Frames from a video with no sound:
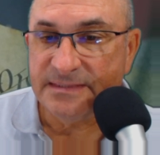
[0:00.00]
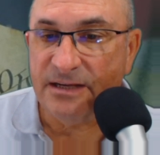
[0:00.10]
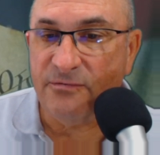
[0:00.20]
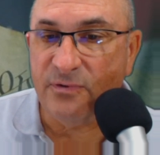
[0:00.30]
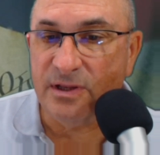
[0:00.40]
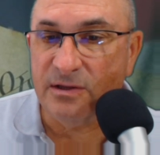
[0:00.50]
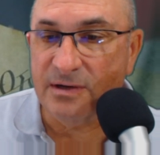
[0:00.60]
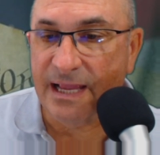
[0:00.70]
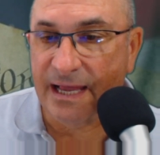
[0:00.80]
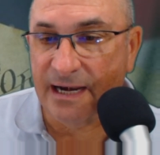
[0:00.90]
if we
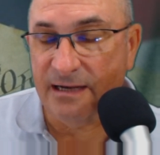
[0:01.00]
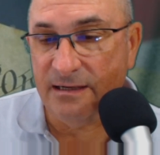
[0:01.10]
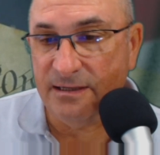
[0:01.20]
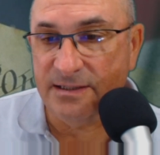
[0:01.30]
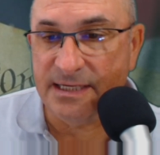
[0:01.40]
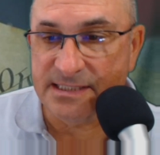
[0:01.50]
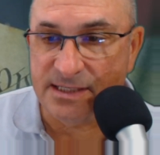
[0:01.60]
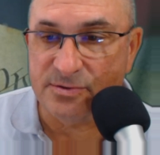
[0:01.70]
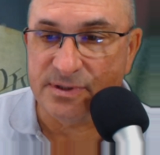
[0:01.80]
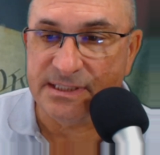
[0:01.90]
look at it, and that's
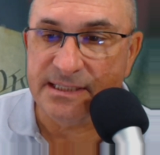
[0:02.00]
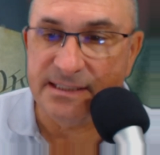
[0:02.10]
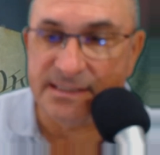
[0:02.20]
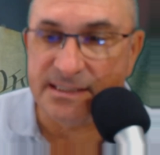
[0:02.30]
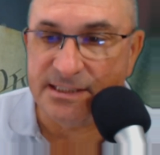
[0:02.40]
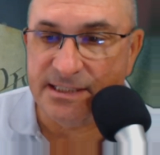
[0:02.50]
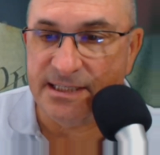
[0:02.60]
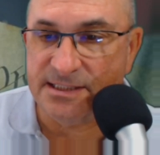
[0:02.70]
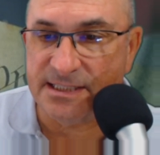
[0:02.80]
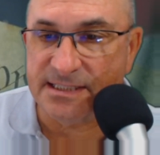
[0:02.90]
interesting, this has
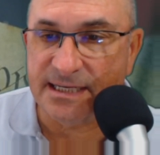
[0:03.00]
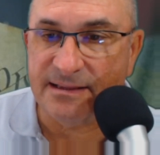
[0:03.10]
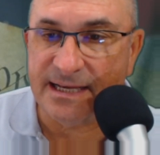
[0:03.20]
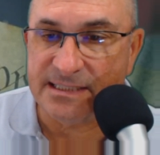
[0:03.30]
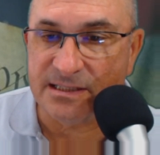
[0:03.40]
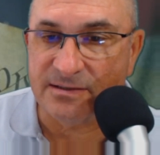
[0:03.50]
changed since I last